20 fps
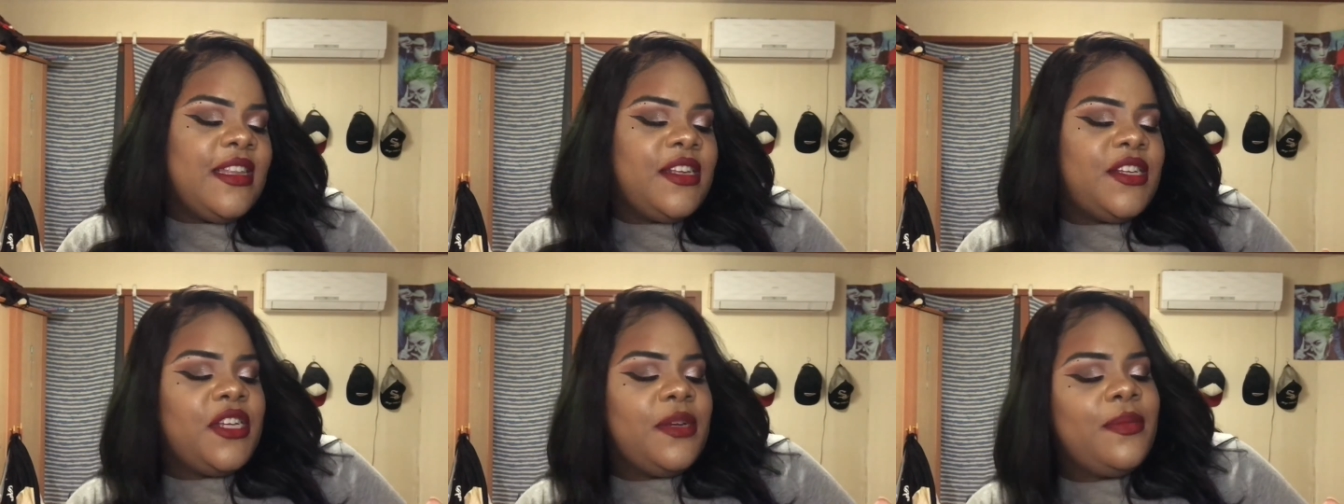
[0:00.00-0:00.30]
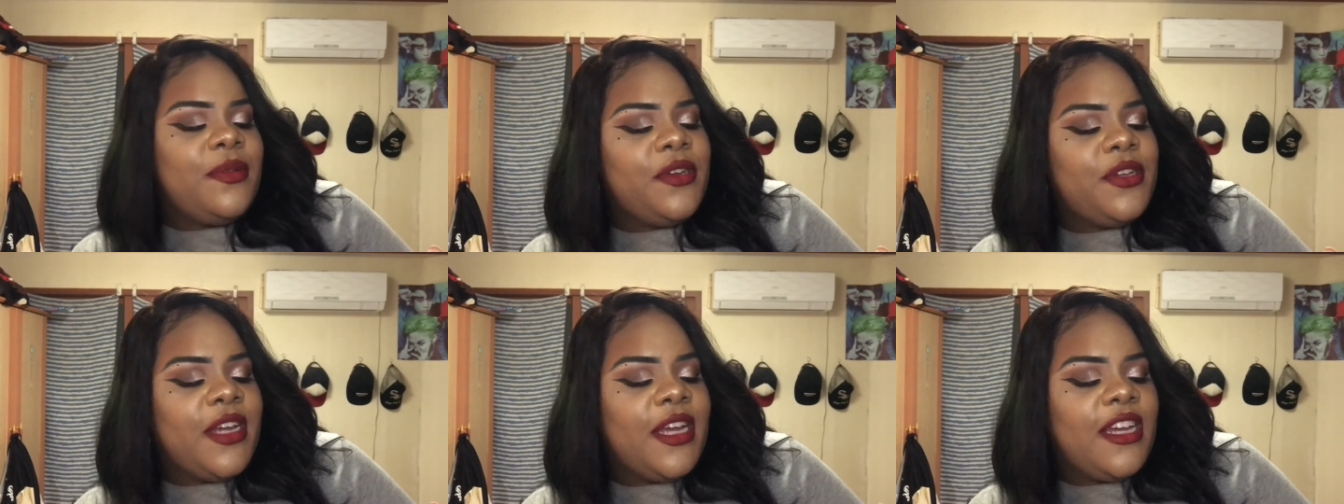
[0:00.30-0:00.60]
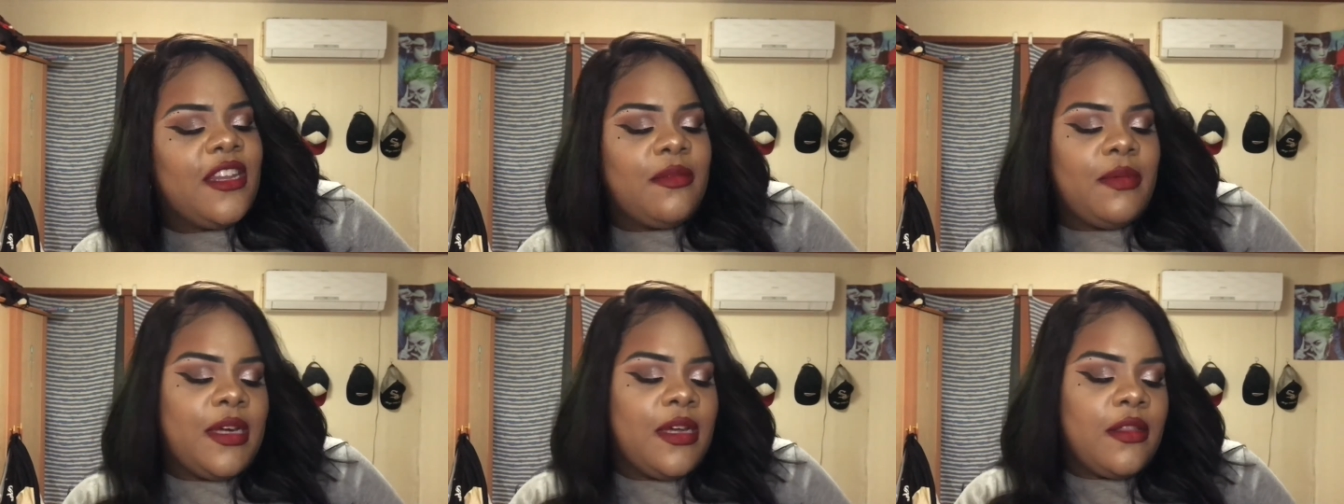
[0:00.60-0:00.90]
the shimmer
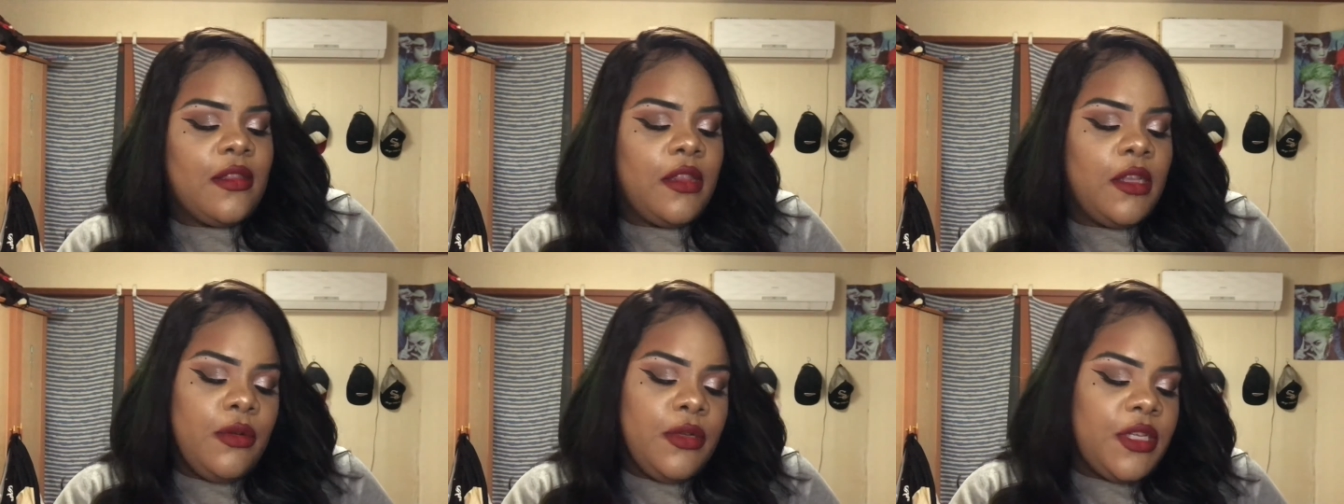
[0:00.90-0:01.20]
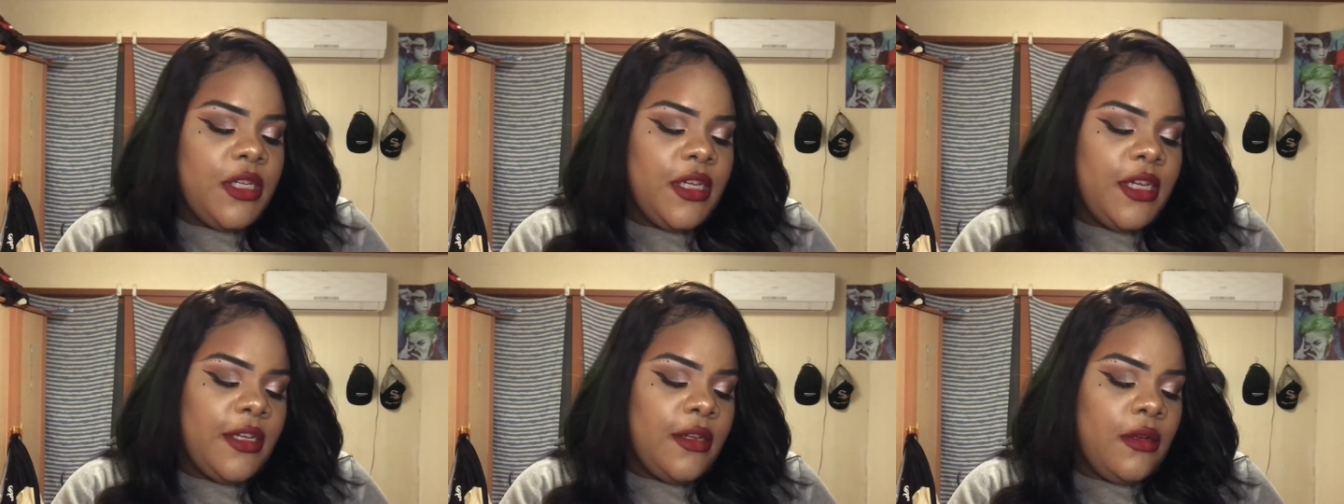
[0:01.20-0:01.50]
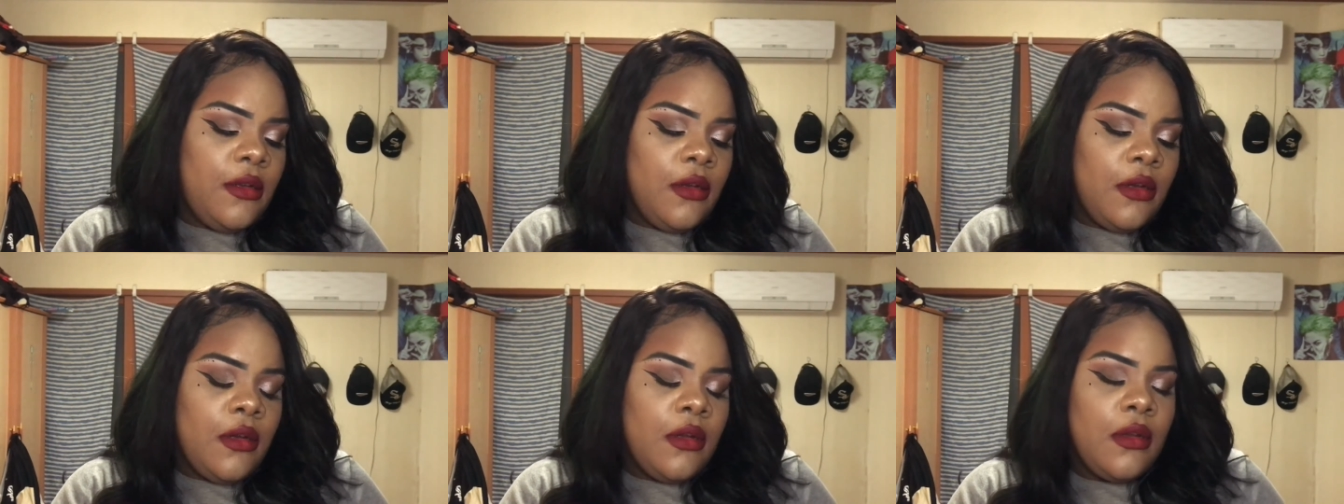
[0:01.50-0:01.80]
shades because
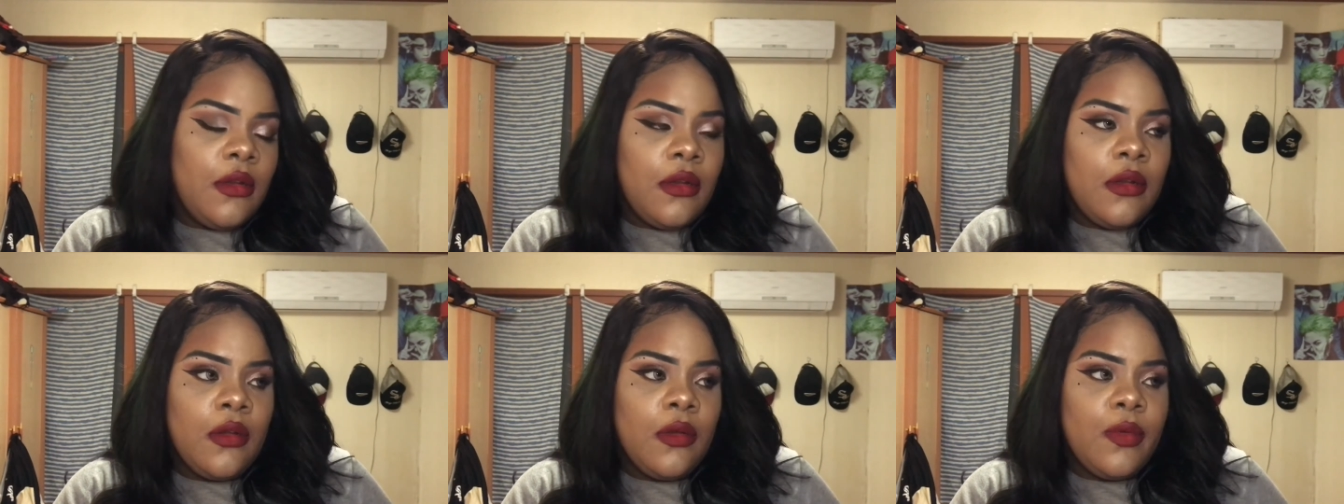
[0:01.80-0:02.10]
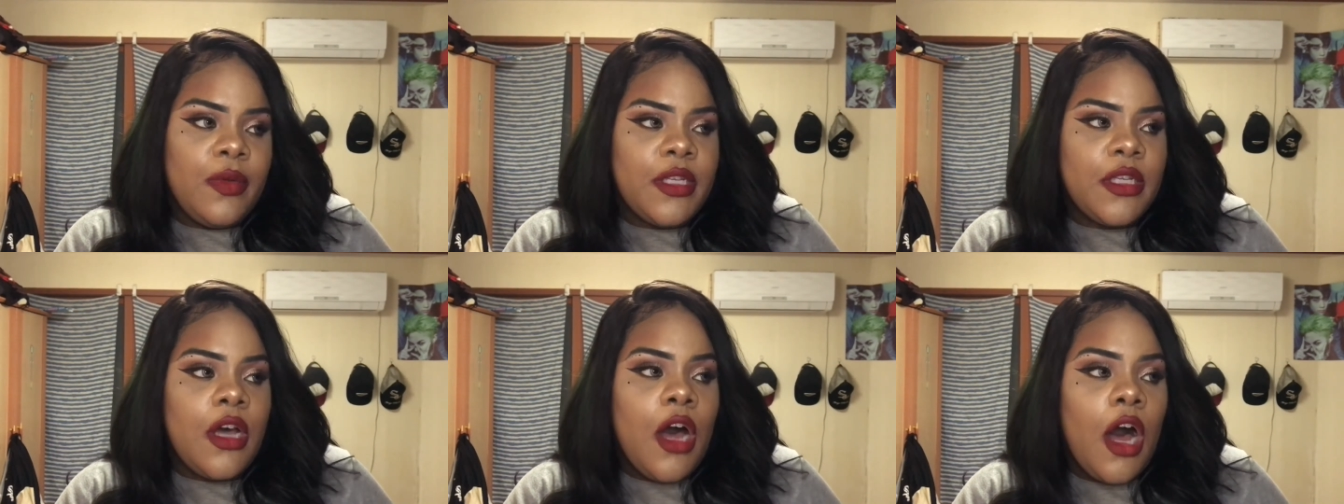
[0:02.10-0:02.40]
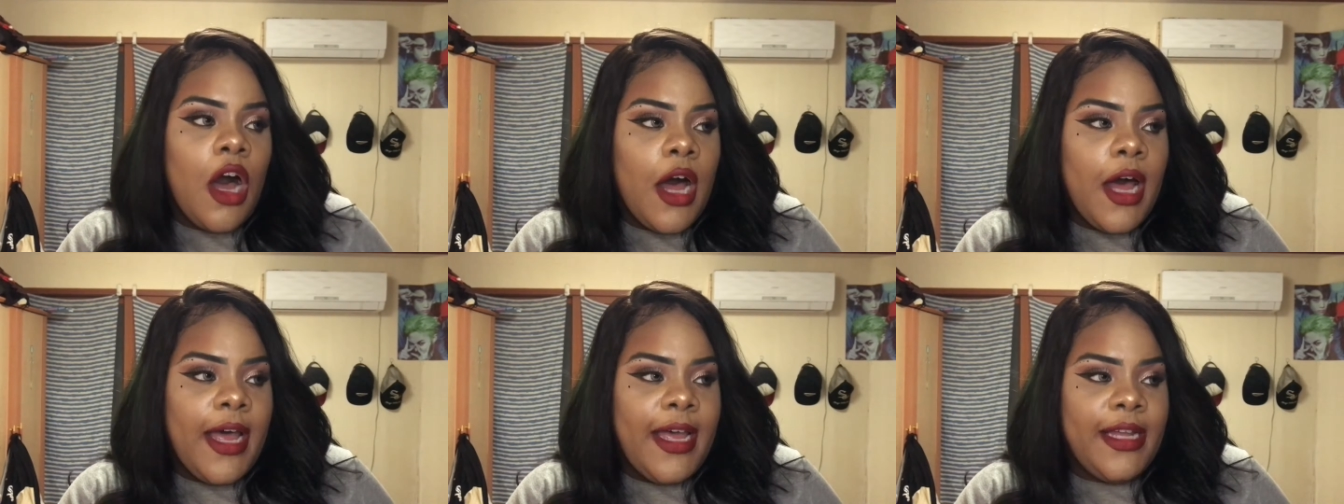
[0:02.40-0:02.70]
Lucid was
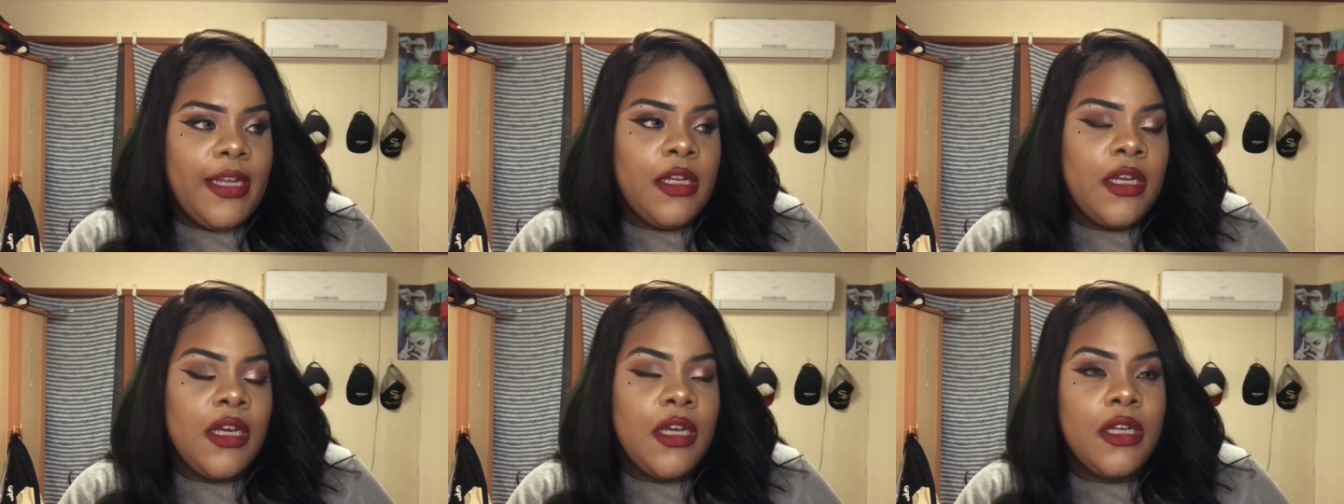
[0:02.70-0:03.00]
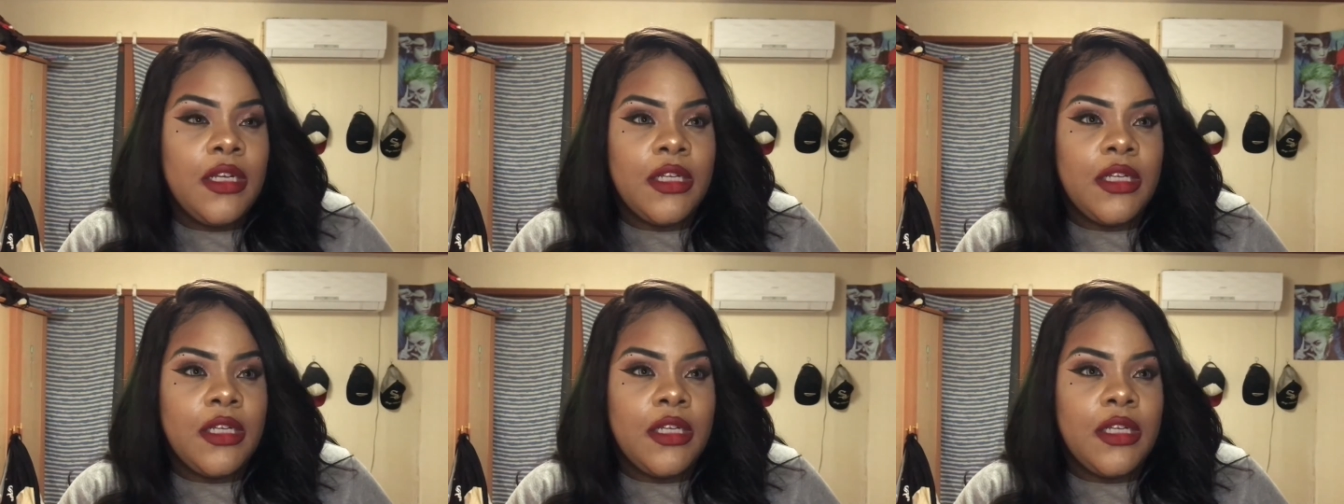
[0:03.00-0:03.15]
gone.